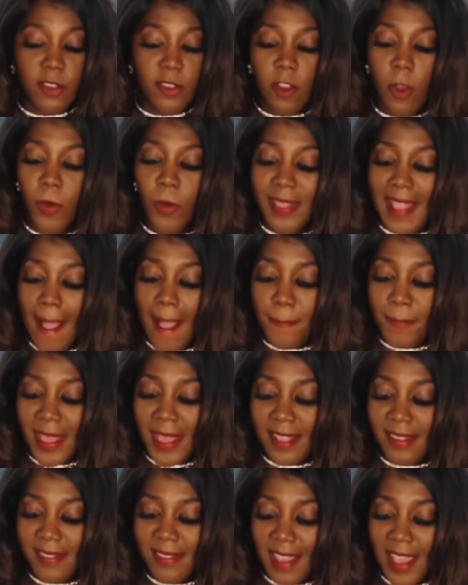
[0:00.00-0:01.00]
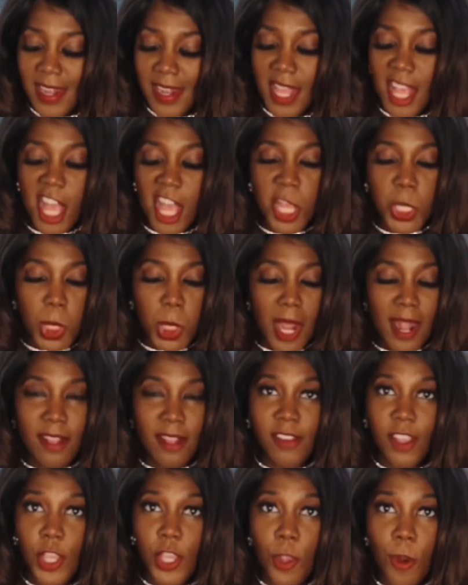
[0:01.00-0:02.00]
So with that being said,
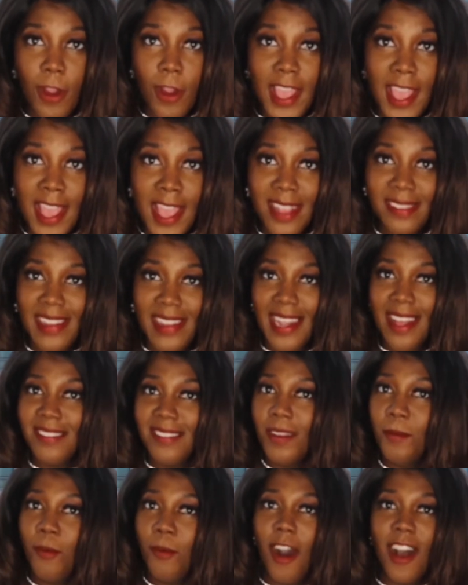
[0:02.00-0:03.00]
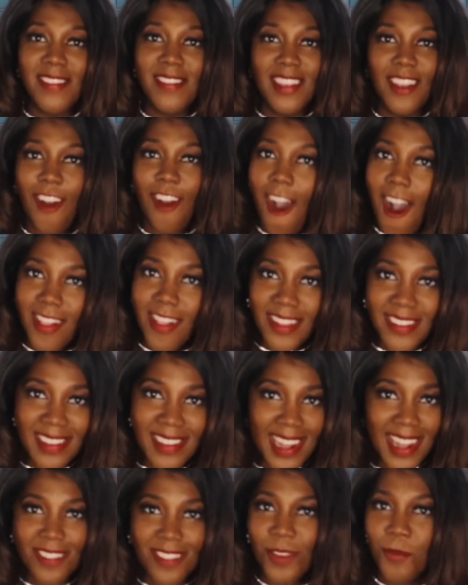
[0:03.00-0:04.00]
shout out to Cure Inc., shout out to Boston College,
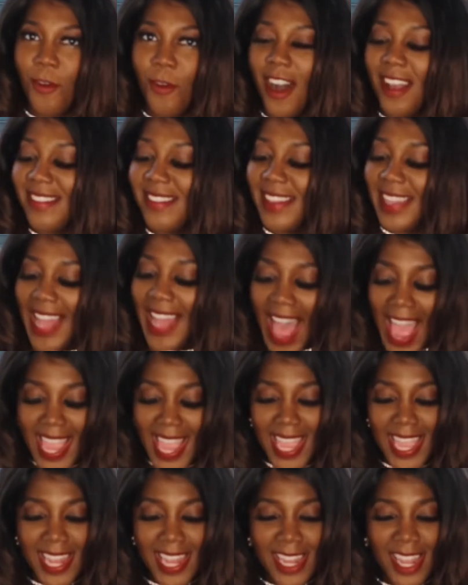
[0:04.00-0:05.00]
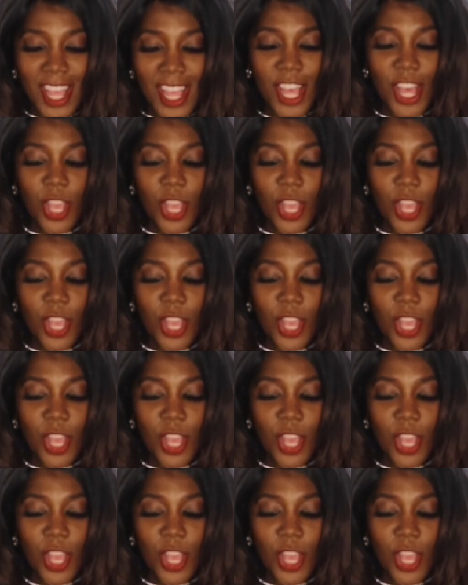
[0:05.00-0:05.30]
shout out to Boston Latin.